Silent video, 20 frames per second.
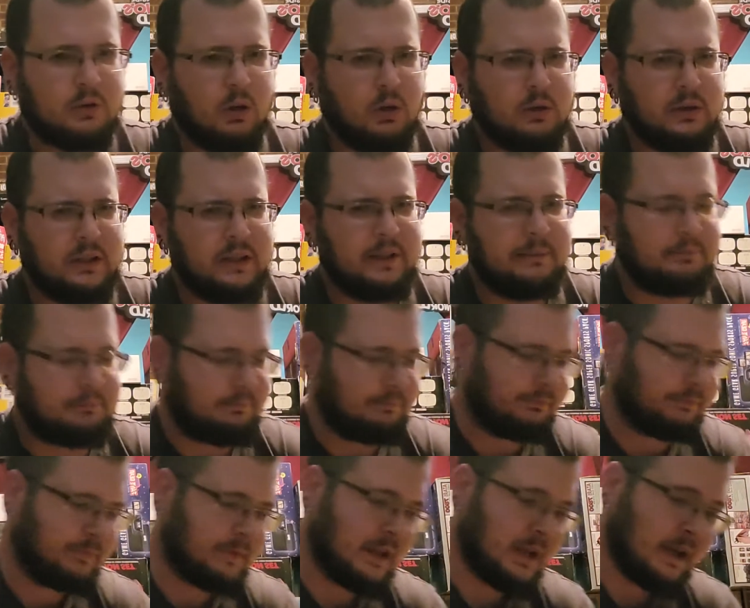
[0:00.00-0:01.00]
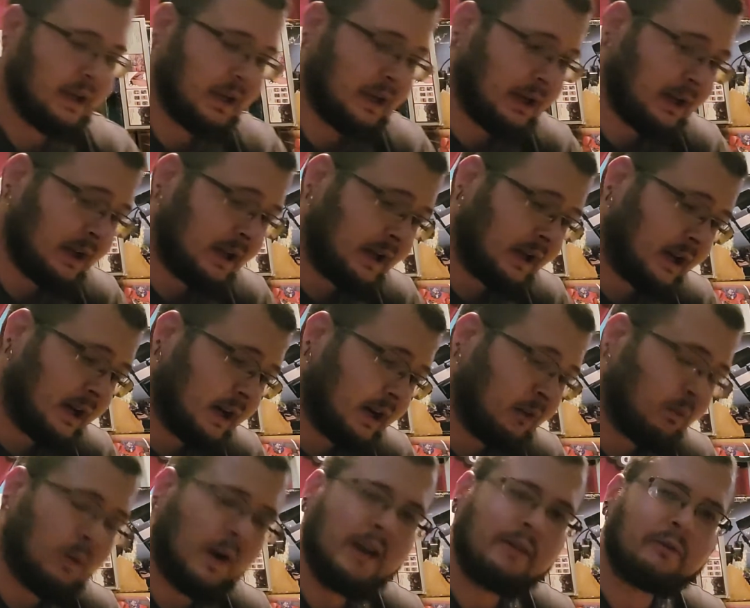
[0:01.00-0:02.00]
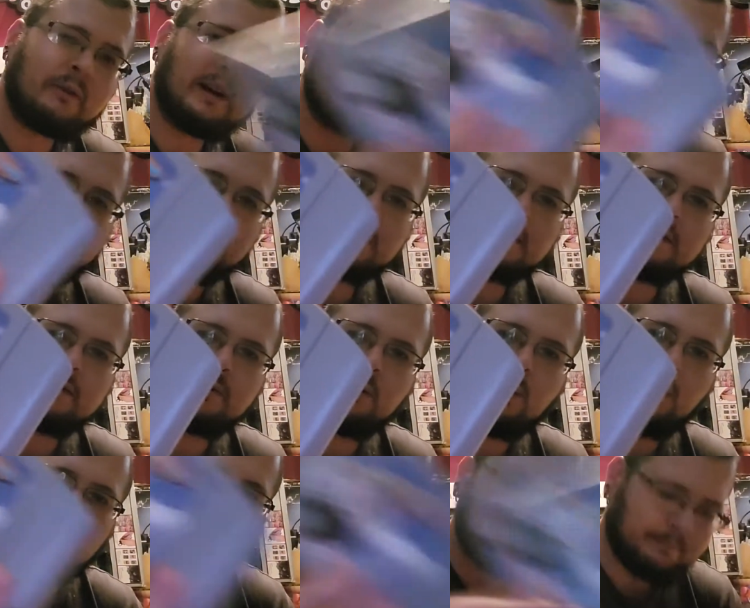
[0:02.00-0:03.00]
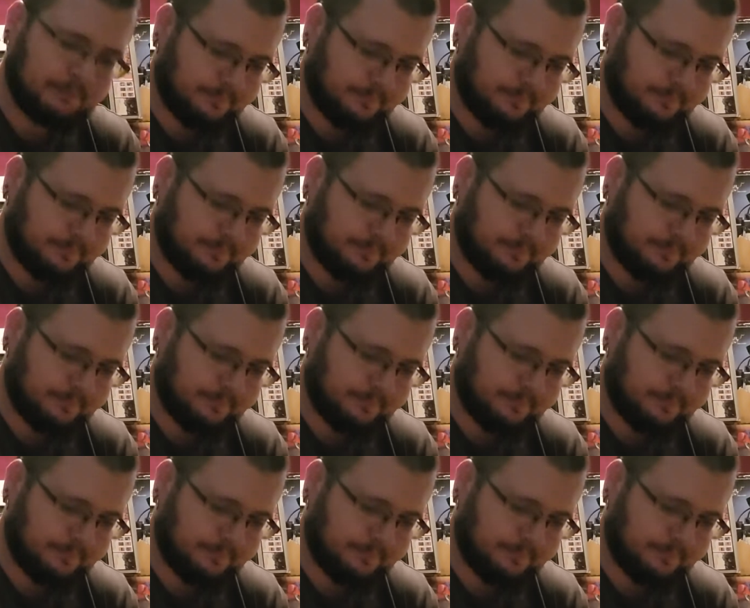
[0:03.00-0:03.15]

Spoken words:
Cold in it. Wave Race 64.